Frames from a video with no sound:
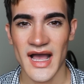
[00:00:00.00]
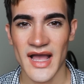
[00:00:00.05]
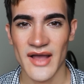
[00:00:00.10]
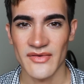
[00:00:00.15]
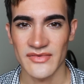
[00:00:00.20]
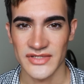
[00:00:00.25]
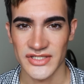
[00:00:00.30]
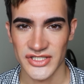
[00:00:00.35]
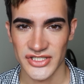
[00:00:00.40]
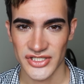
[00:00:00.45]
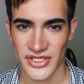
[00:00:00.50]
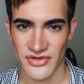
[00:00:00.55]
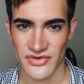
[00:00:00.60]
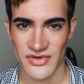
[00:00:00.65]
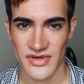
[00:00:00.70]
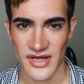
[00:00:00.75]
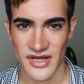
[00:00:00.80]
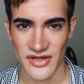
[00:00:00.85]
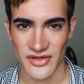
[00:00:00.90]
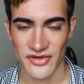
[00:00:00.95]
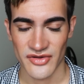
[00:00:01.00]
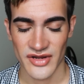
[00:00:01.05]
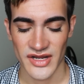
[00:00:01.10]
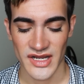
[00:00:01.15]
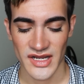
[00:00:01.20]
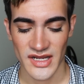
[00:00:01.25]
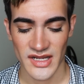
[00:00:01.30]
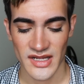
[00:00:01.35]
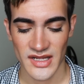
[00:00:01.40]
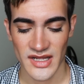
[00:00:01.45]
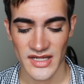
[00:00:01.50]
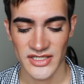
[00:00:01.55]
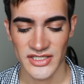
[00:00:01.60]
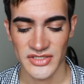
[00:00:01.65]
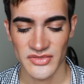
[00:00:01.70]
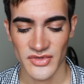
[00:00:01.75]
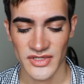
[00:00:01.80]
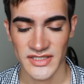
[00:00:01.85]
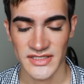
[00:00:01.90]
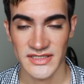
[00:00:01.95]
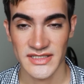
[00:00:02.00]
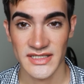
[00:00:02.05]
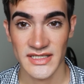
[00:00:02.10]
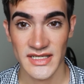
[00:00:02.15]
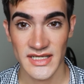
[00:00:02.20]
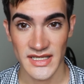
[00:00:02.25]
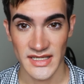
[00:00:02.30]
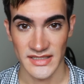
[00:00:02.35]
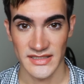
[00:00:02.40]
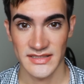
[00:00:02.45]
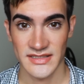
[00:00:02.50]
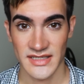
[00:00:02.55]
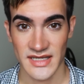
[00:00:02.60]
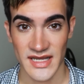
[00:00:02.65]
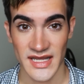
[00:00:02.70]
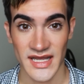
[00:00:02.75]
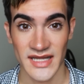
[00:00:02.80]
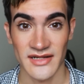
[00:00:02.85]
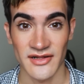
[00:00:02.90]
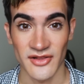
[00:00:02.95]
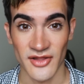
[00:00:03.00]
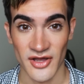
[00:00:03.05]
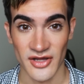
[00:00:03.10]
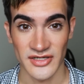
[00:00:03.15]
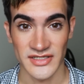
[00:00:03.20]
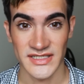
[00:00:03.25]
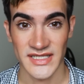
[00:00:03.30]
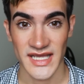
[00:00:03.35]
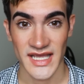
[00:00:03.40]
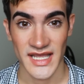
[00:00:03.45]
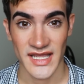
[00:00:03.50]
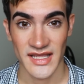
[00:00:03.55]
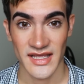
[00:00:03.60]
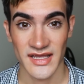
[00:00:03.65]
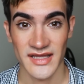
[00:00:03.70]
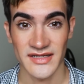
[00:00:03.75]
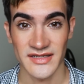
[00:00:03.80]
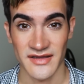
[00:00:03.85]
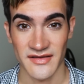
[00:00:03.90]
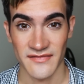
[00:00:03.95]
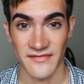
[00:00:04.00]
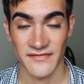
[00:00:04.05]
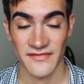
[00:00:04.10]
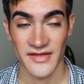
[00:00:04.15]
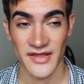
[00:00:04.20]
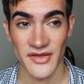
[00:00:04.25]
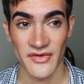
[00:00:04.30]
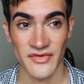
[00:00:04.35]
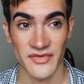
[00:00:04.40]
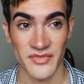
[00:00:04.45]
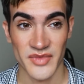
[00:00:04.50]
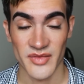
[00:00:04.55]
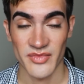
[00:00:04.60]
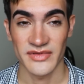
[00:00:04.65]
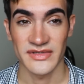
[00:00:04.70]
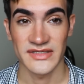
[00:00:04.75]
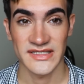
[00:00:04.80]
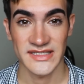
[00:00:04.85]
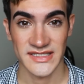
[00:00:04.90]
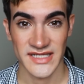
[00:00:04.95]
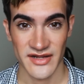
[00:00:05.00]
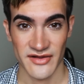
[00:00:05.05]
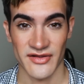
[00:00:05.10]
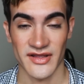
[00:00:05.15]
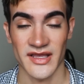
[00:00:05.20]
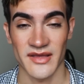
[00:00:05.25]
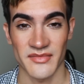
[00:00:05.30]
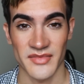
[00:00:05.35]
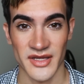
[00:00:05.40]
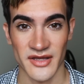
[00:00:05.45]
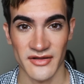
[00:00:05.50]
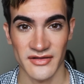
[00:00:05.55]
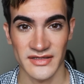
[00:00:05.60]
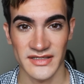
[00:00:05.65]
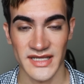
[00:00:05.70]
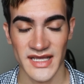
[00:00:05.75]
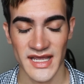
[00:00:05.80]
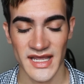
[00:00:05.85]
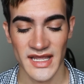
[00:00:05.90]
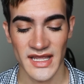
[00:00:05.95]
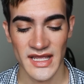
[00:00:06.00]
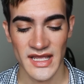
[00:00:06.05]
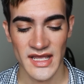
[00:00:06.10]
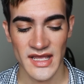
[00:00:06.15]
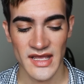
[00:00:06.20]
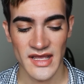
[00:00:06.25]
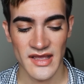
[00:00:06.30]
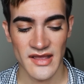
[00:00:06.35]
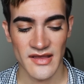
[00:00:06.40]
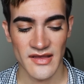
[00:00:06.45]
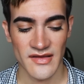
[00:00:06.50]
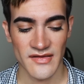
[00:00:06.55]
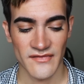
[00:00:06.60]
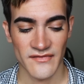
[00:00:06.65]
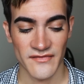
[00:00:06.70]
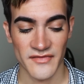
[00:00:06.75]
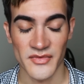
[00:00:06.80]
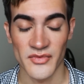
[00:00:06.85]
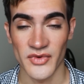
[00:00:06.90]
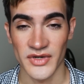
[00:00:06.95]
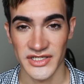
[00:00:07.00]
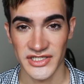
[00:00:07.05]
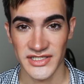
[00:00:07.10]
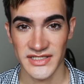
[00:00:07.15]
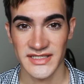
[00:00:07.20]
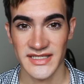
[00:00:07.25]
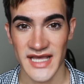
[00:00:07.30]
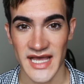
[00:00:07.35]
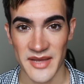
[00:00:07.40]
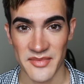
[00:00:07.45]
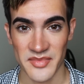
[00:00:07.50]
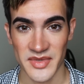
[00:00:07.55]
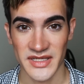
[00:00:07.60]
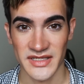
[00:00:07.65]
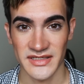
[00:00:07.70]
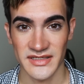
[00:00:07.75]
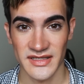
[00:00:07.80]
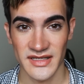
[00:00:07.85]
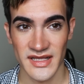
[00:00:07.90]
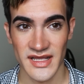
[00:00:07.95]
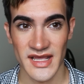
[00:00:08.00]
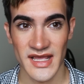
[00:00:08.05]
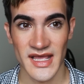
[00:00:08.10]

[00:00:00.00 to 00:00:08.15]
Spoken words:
I was so hungry. I just wanted to eat. I had a long day, enough with people staring at me all day from what just happened.